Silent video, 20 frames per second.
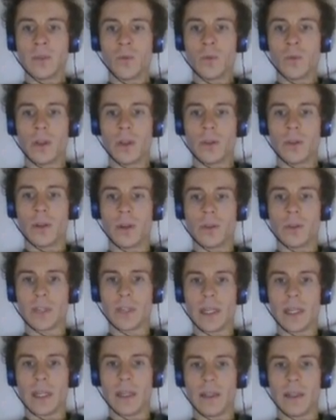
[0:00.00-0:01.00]
Well,
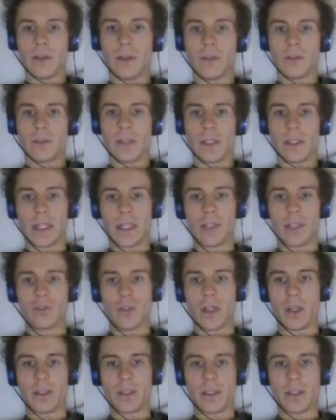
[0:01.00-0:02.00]
those things like
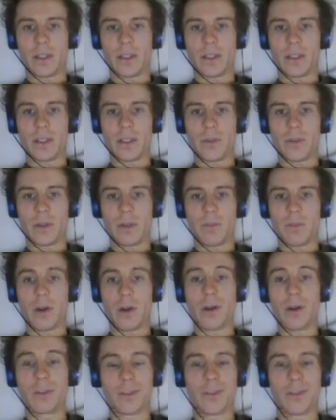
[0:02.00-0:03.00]
drugs and etc., but
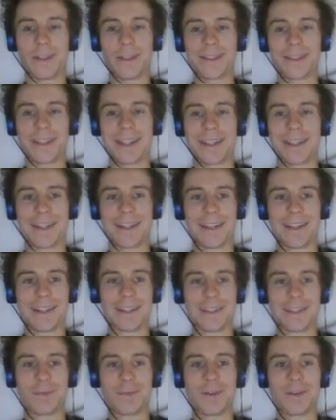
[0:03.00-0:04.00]
also things like
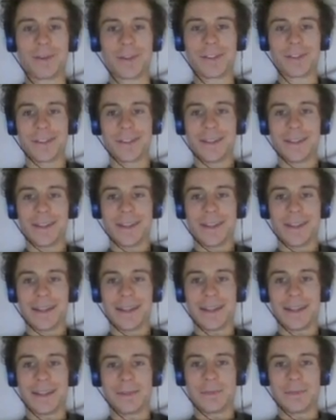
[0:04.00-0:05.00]
sports.
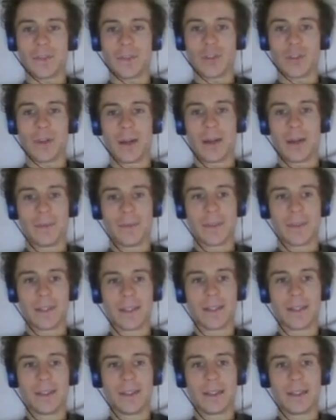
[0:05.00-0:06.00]
So I'm
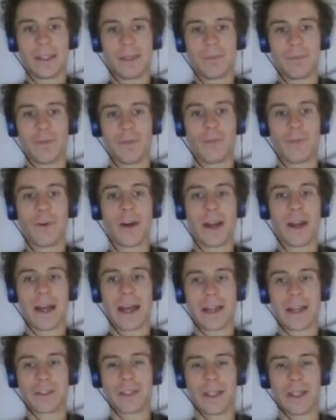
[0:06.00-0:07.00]
still before I
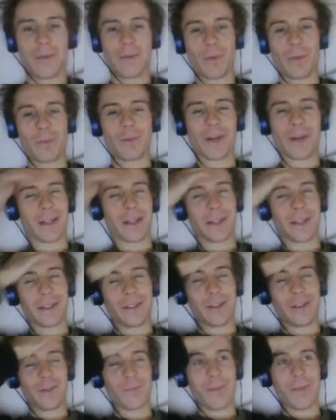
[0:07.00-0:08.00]
actually at one point I
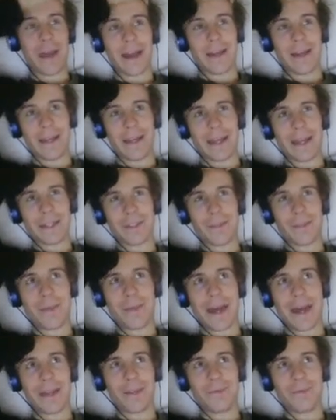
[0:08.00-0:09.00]
considered I actually
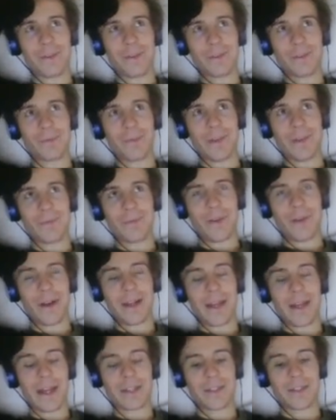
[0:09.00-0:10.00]
banned them first
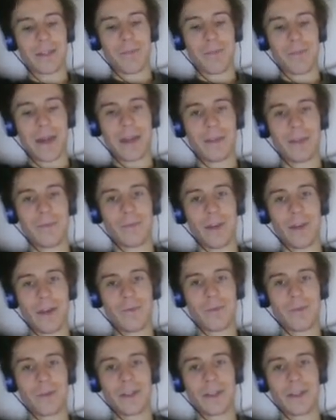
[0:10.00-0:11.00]
before I actually banned them for
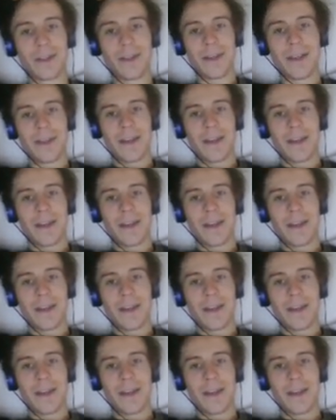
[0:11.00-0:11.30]
everyone.